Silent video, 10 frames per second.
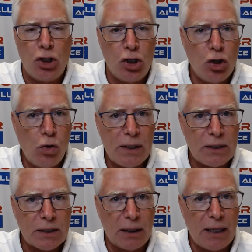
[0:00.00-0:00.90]
new
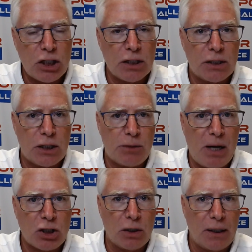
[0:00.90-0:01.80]
installations
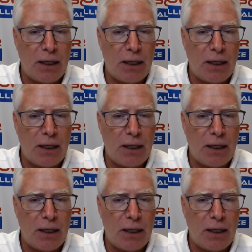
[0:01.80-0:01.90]
especially.